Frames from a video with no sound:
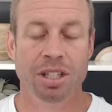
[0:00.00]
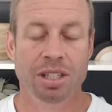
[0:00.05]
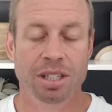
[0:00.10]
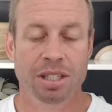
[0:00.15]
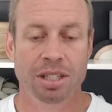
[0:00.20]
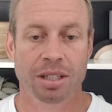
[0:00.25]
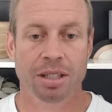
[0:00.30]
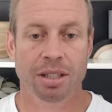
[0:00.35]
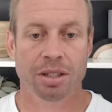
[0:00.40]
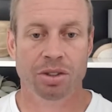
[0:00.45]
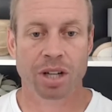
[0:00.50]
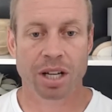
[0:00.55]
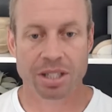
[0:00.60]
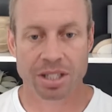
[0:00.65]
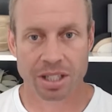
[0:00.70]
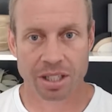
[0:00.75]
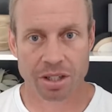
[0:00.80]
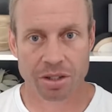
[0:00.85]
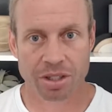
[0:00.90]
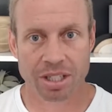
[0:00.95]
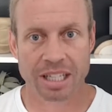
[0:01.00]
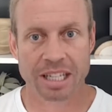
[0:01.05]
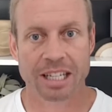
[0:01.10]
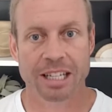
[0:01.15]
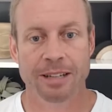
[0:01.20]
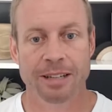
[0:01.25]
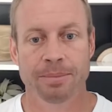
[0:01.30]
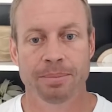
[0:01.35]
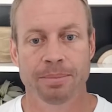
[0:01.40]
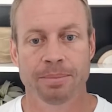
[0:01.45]
Just trusting your
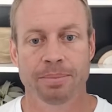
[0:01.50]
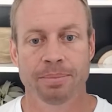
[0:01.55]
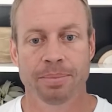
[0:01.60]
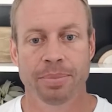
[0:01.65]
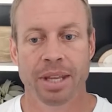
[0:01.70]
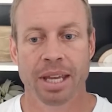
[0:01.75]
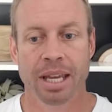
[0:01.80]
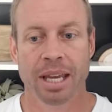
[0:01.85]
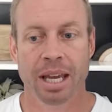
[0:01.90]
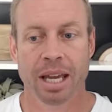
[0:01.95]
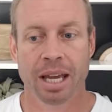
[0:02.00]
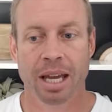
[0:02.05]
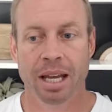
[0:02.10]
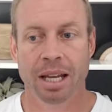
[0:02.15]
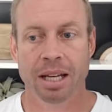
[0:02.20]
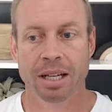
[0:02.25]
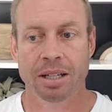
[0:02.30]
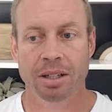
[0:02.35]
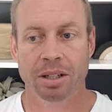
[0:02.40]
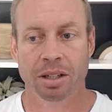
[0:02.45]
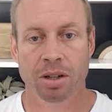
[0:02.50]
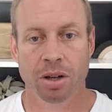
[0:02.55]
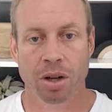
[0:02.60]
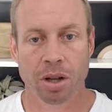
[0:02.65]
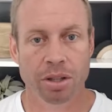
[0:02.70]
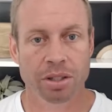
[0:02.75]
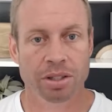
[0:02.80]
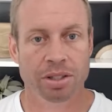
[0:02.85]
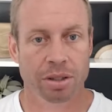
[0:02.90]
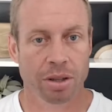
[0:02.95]
team and
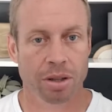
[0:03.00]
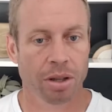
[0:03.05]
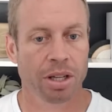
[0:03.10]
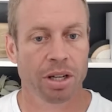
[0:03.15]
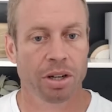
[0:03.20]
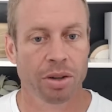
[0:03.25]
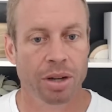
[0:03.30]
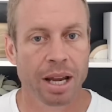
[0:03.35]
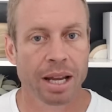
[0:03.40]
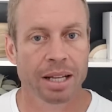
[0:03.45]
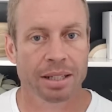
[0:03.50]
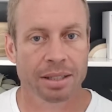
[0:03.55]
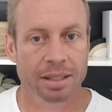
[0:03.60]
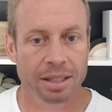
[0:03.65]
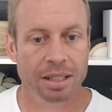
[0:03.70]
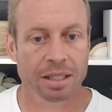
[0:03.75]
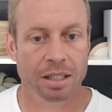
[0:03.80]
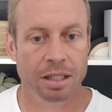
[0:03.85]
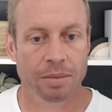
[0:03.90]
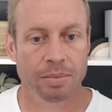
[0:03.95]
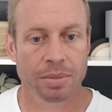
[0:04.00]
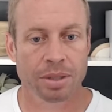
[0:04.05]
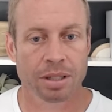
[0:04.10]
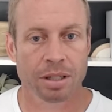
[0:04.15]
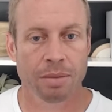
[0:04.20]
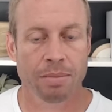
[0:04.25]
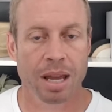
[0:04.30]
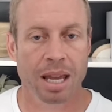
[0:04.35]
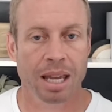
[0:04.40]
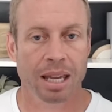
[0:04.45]
slowly creating systems
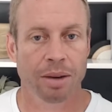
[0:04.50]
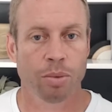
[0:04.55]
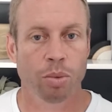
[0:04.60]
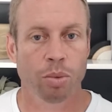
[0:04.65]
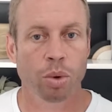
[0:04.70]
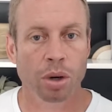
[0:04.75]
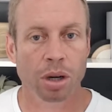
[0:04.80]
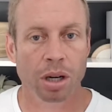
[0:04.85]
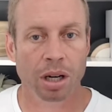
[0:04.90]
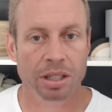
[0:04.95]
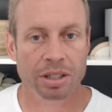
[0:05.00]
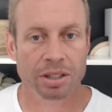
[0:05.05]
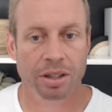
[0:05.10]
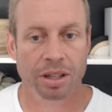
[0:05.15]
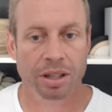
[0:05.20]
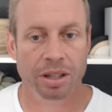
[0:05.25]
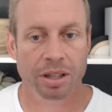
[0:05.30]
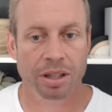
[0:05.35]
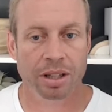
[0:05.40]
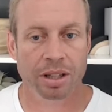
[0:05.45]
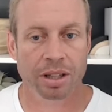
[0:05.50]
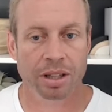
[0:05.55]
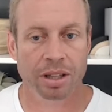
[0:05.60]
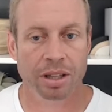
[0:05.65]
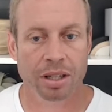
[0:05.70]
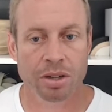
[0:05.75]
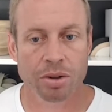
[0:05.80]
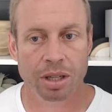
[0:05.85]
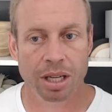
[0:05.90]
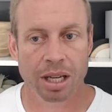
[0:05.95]
to make it work so that
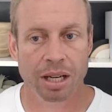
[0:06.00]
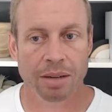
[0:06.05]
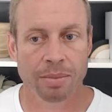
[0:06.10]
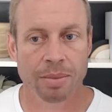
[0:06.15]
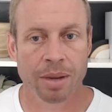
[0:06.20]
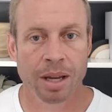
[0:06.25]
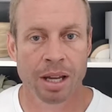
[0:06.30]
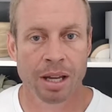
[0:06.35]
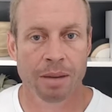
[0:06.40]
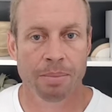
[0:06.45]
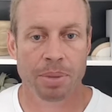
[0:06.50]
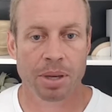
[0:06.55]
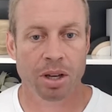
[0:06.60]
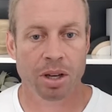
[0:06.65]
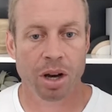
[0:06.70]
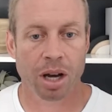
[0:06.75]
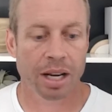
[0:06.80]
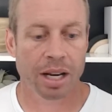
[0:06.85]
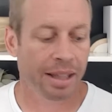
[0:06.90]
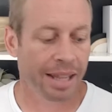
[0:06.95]
you can be gone.